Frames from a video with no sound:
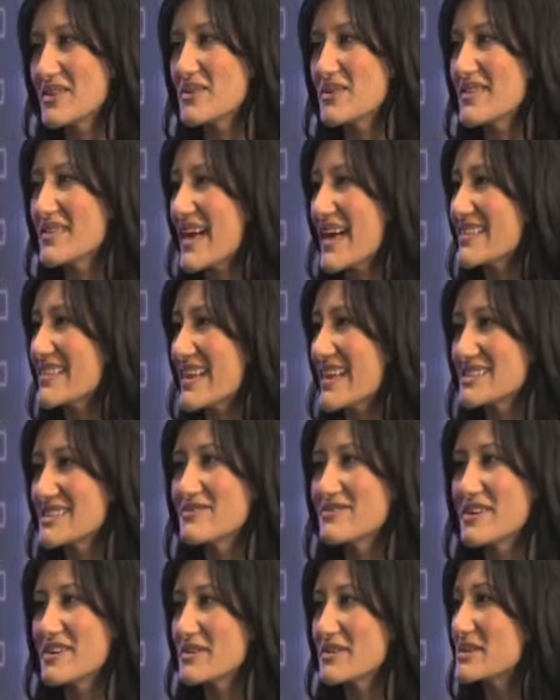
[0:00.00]
know that that's
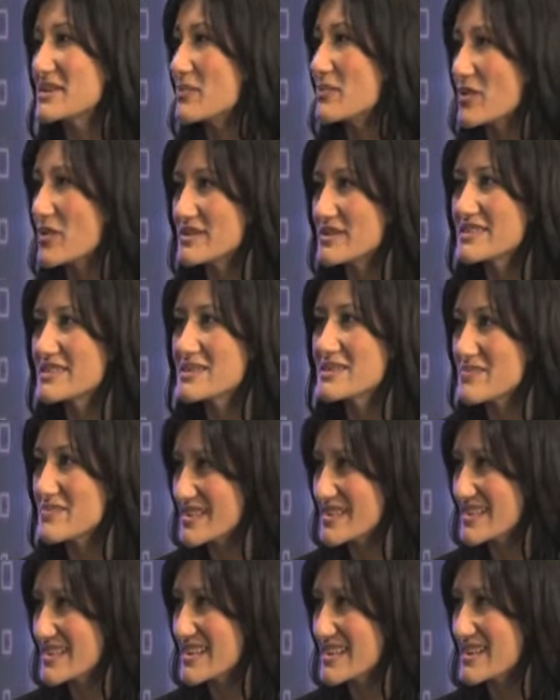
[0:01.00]
very important to
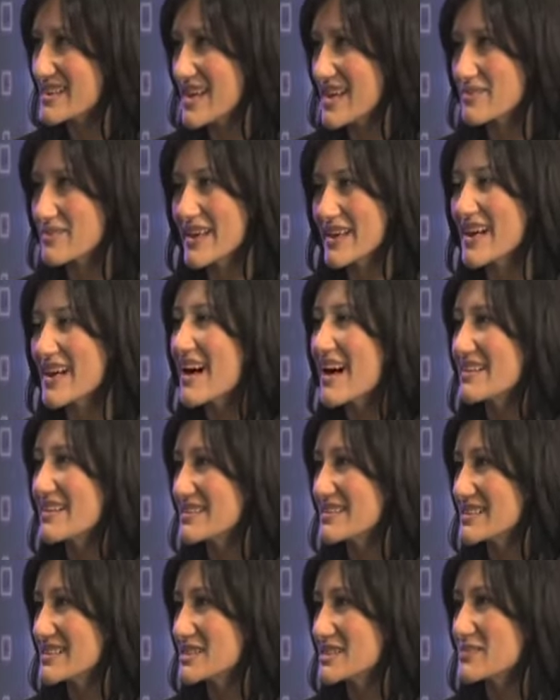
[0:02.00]
me and, and my
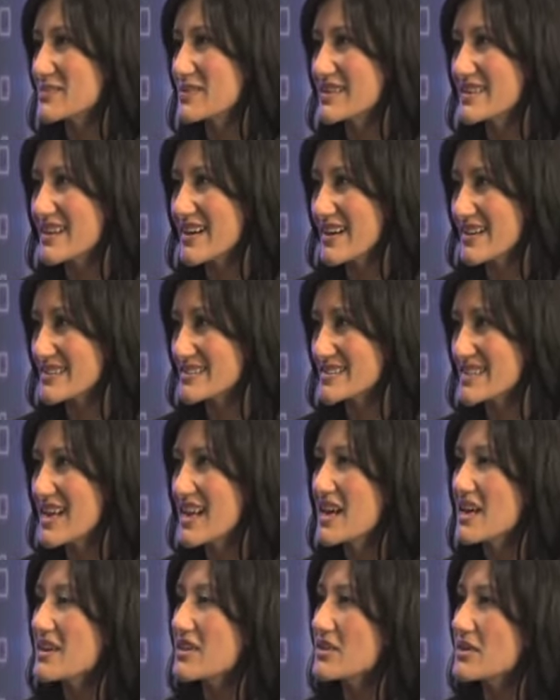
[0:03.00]
colleagues because
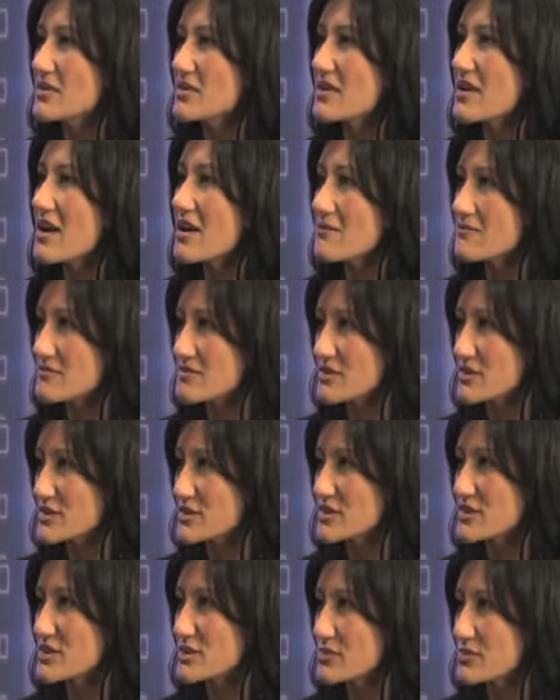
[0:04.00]
you know comfort
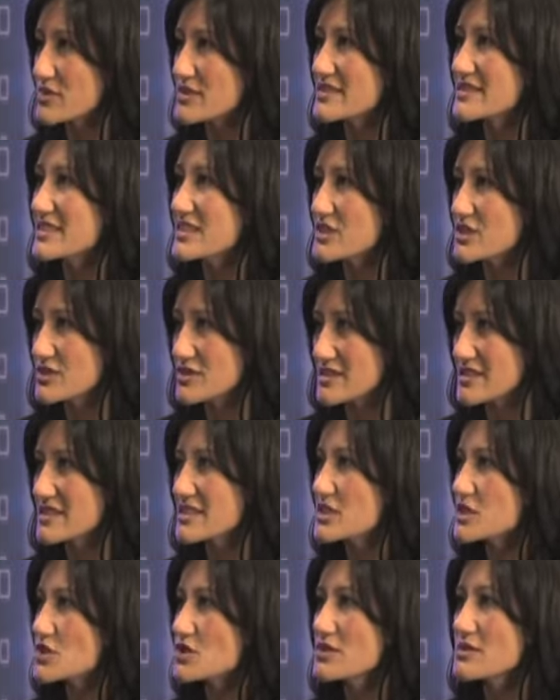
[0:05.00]
during procedure is
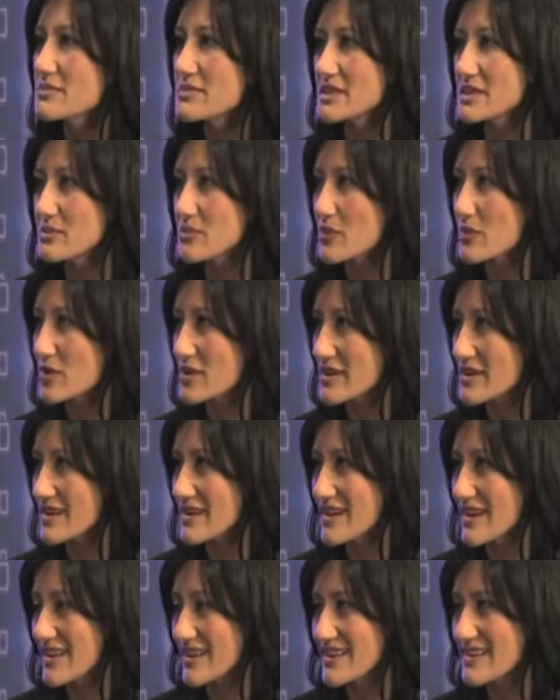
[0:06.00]
extremely important
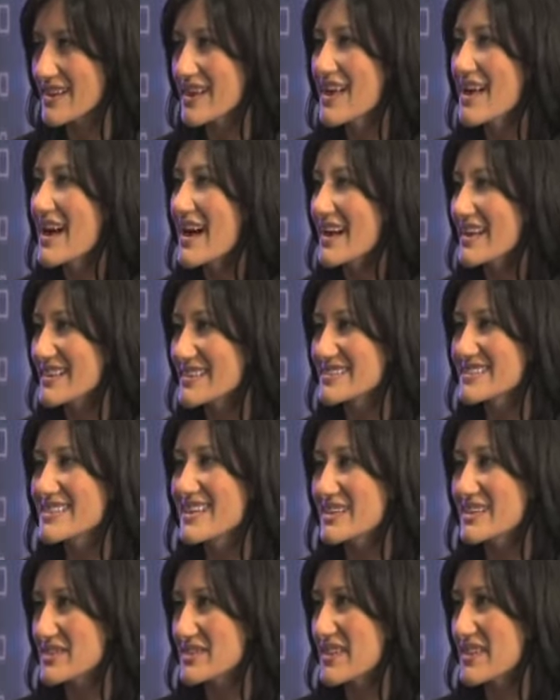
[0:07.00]
and I can I can
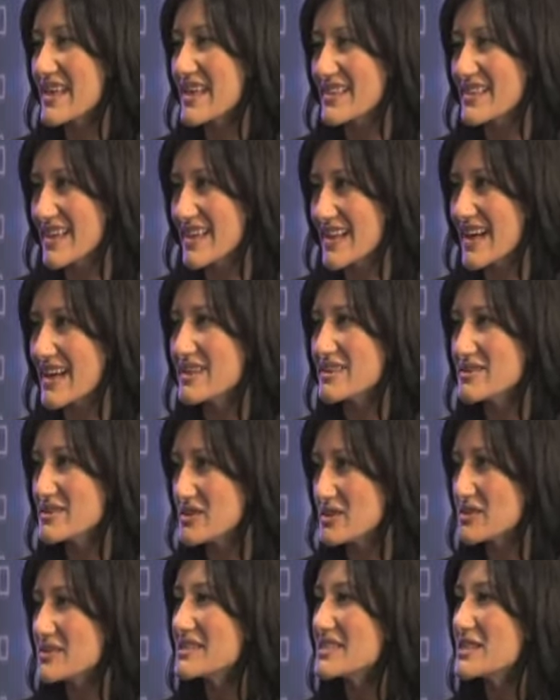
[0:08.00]
tell you that, that I
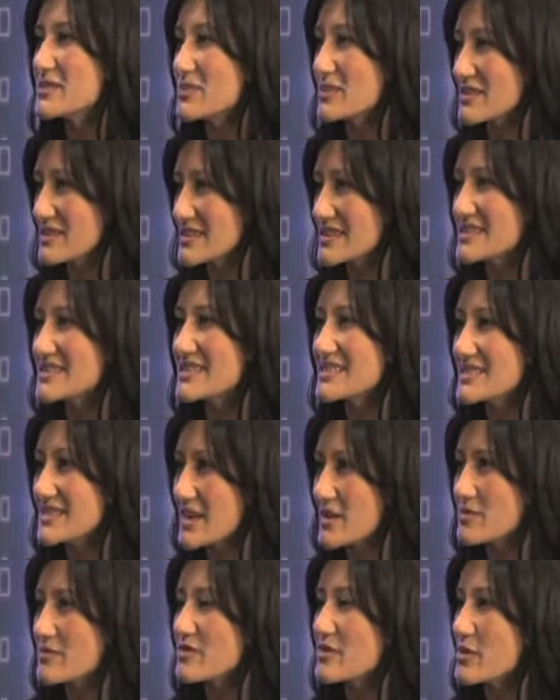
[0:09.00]
you know typically sit
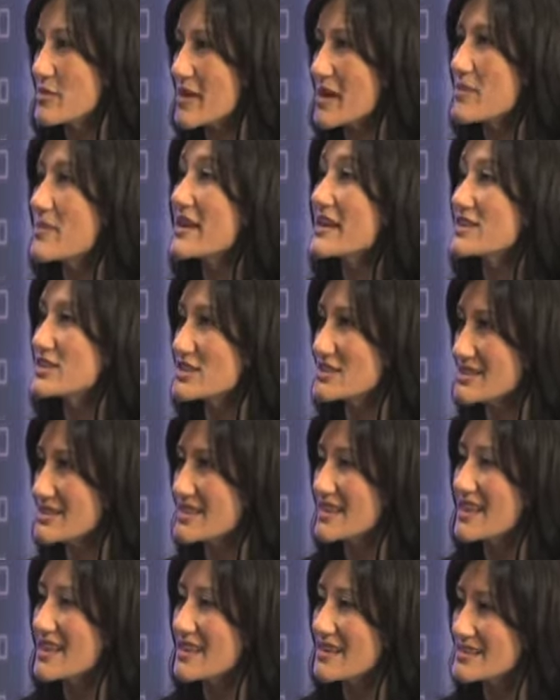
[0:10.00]
down with my patients
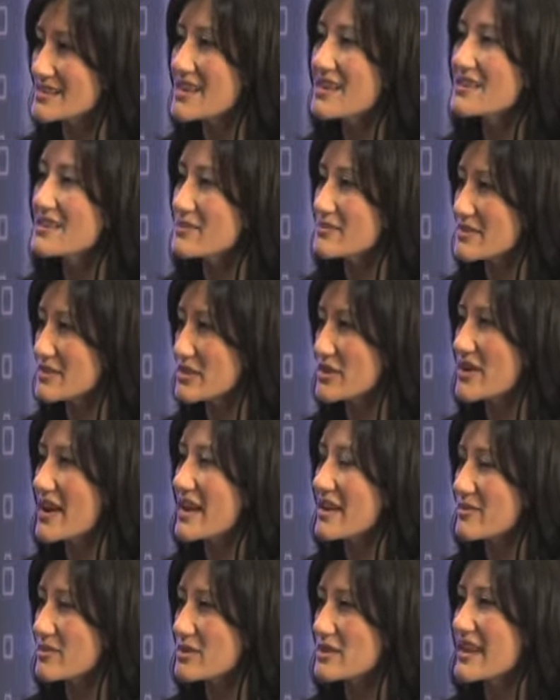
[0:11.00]
and I tell them, you know,
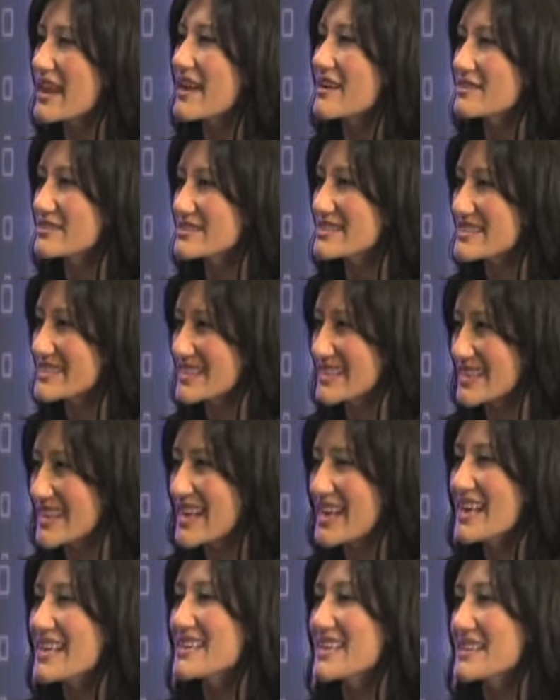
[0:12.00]
I will guarantee
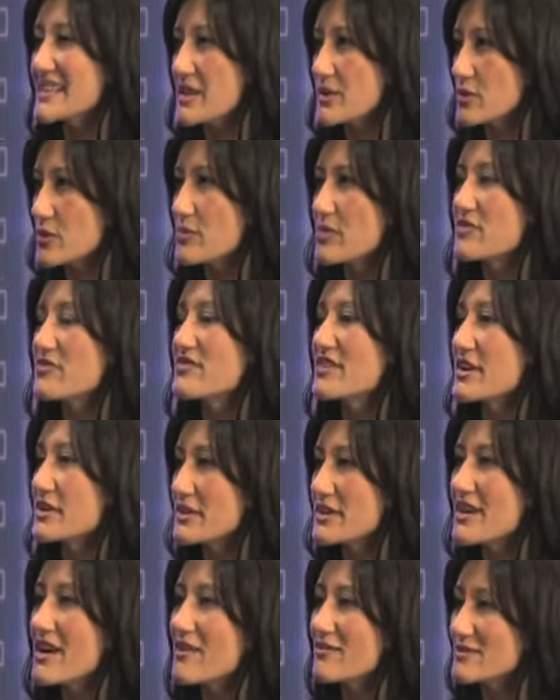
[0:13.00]
that they will be
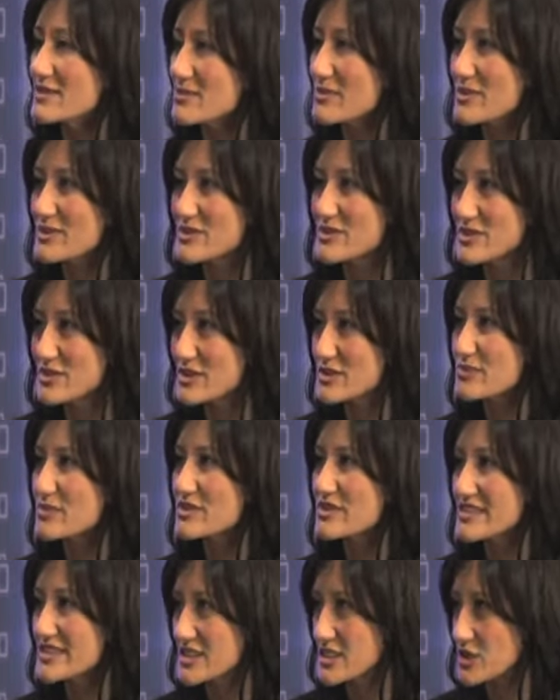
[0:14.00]
very comfortable during the
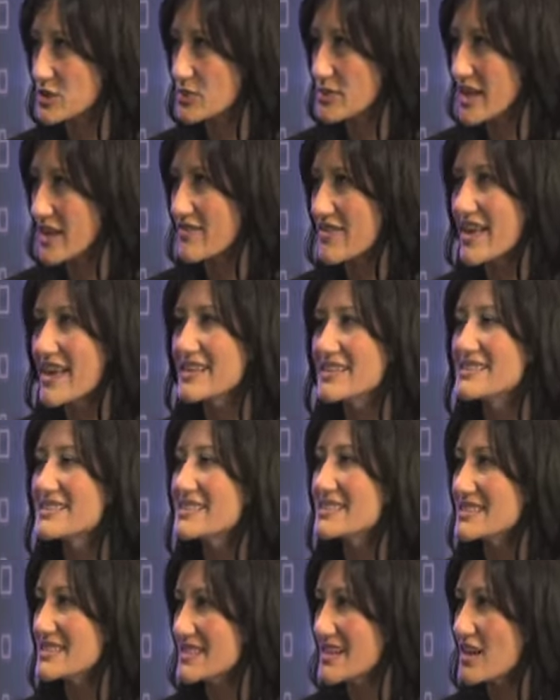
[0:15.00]
procedure. We have
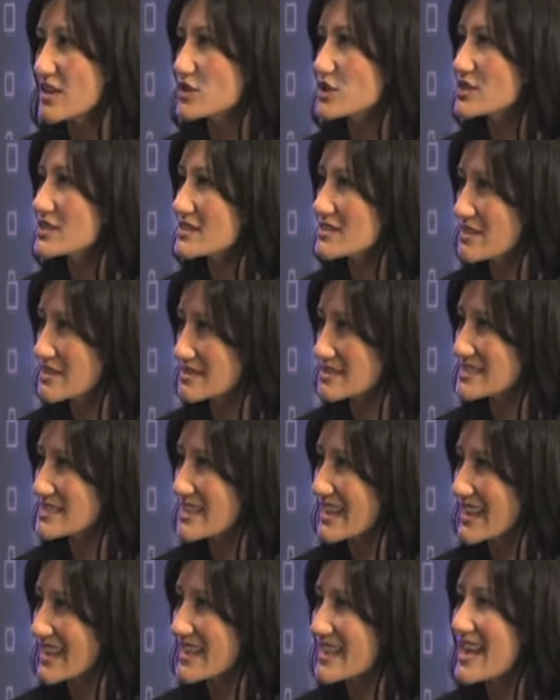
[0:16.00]
anesthesiologists on
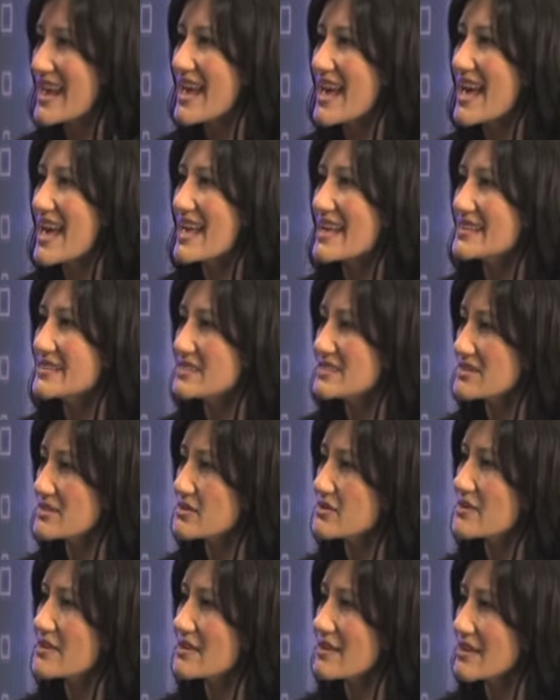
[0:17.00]
site mm -hmm. and you
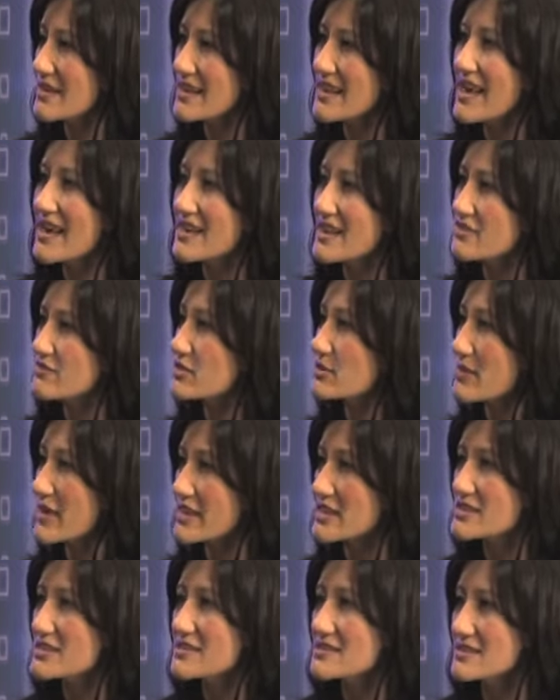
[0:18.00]
know and, and again every
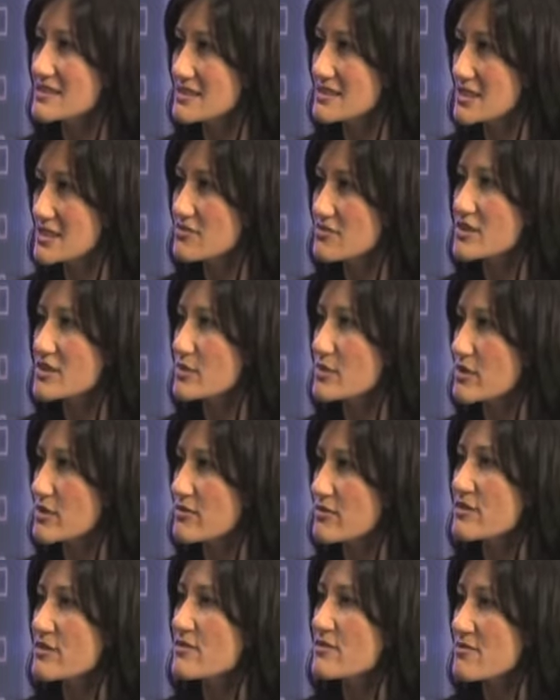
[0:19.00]
patient's different but
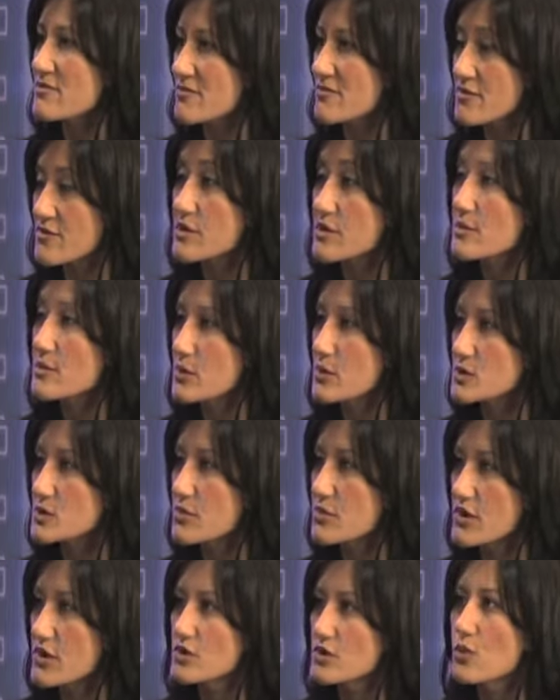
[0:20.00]
the for the most
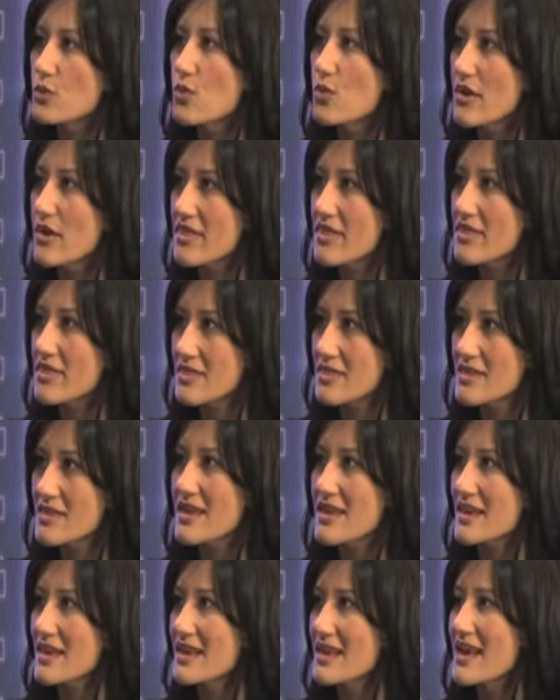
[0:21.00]
part, the one
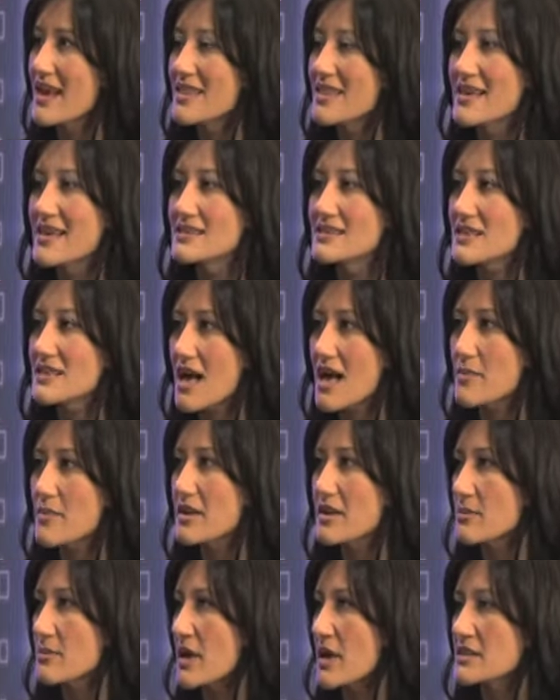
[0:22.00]
thing that's
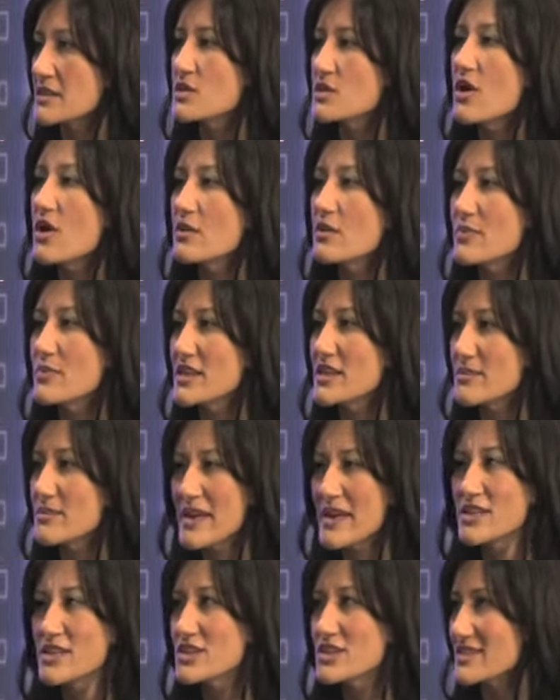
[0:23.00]
common amongst all
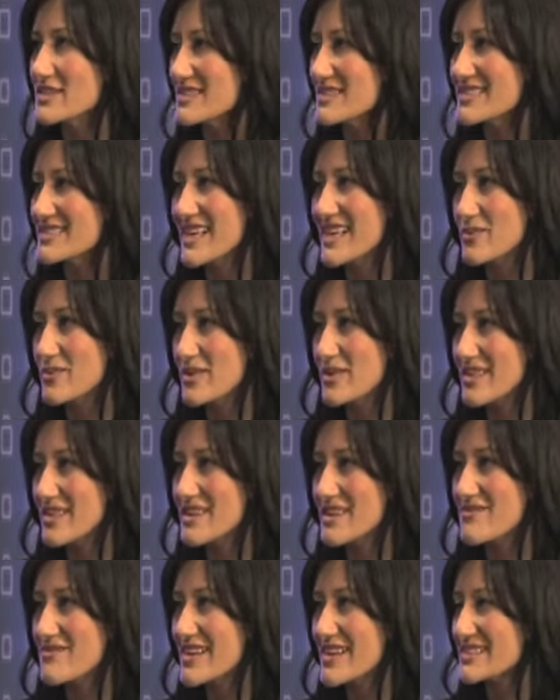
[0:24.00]
patients is that with the
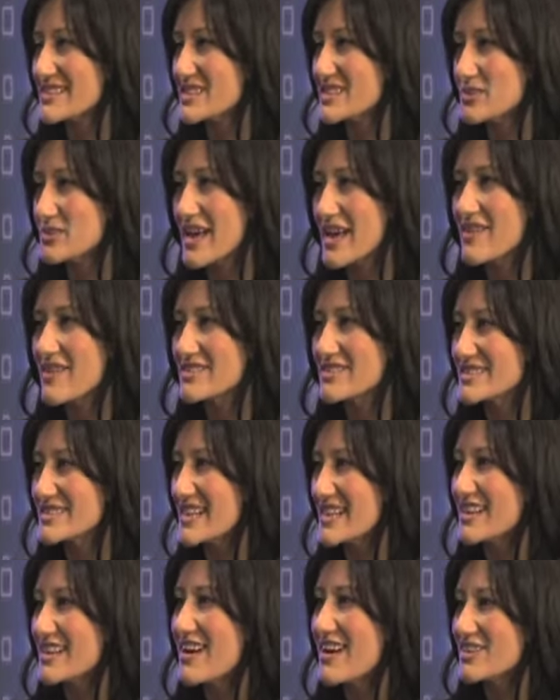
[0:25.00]
advances we have in
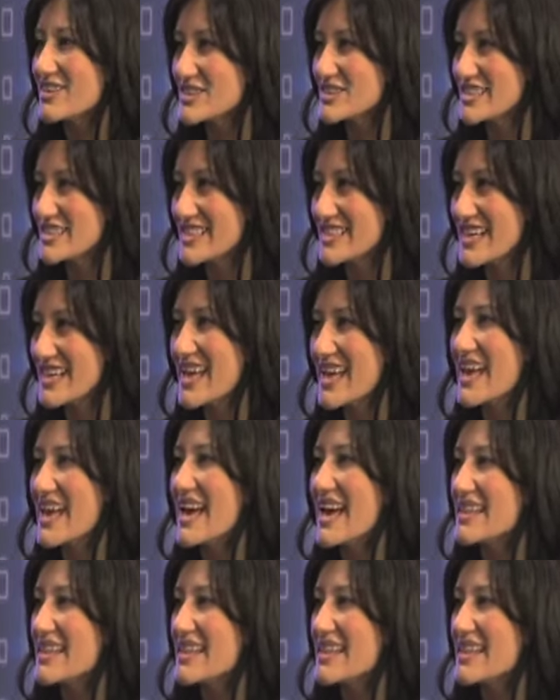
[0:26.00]
technology mm -hmm.